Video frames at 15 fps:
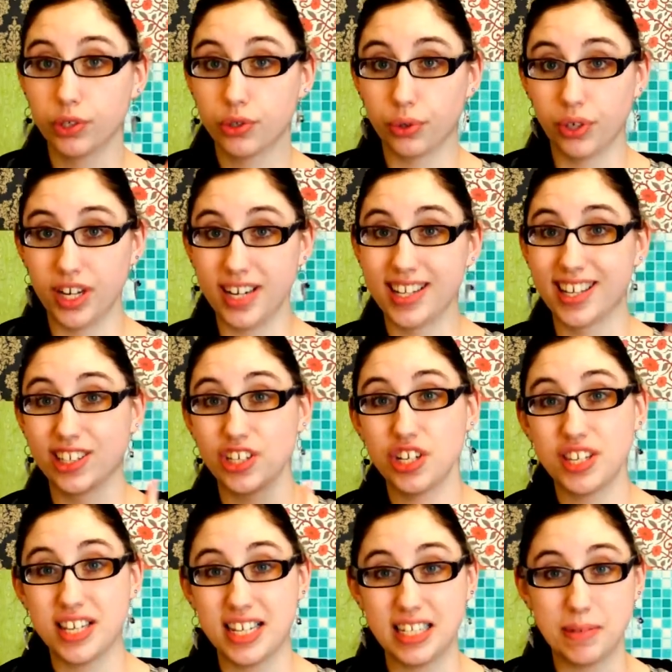intrigued that she
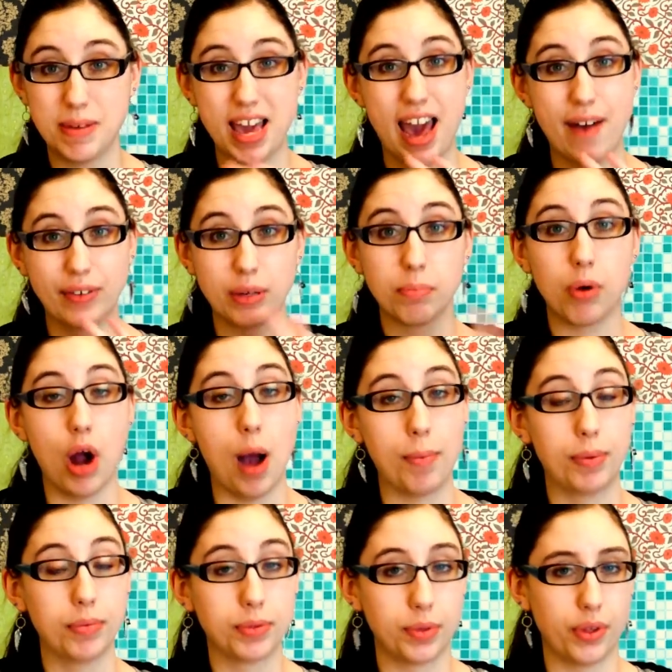seems to be having
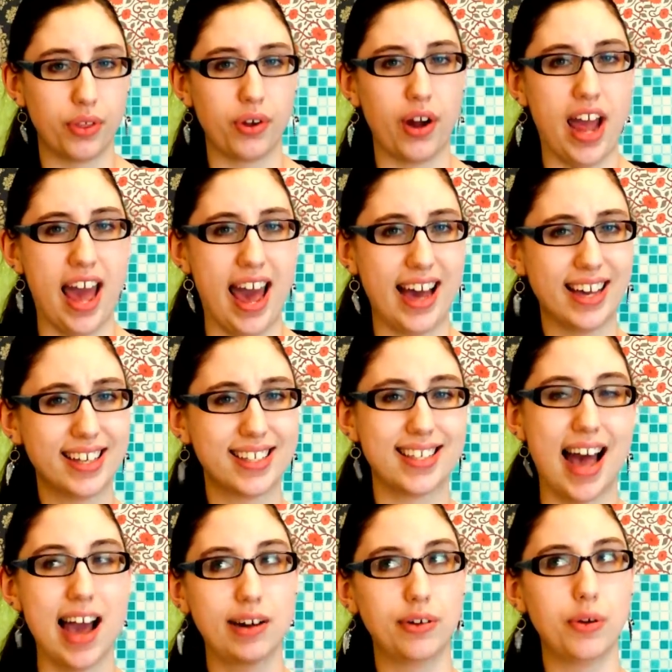problems with her
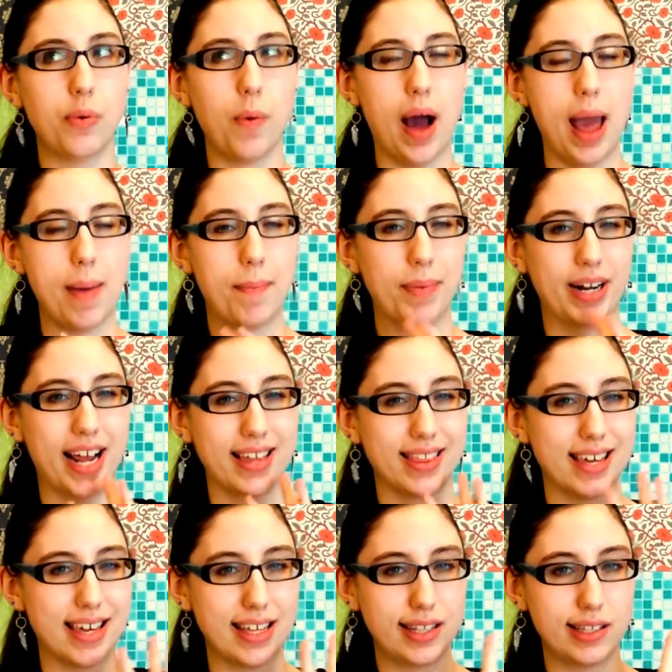ex. I don't know why, but I
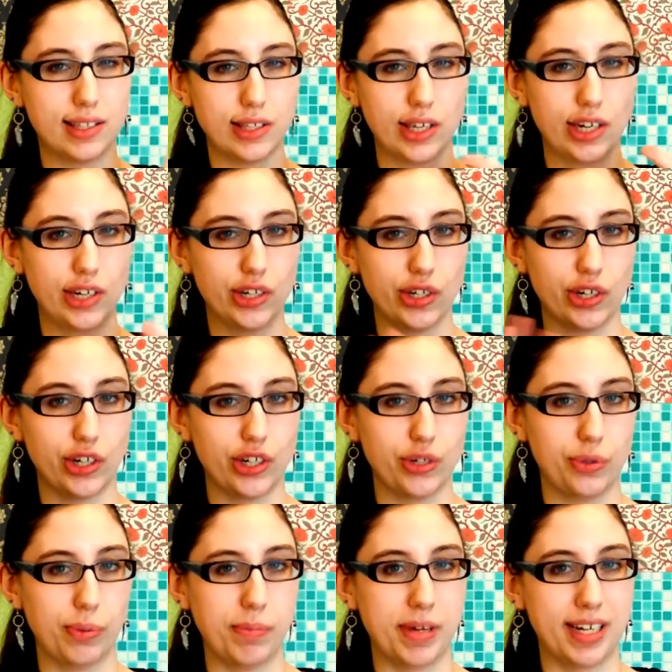think it's gonna turn
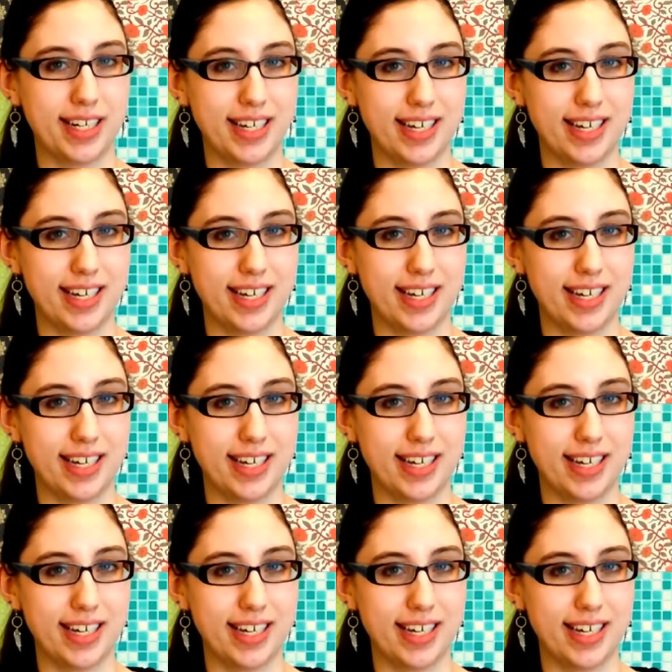into a big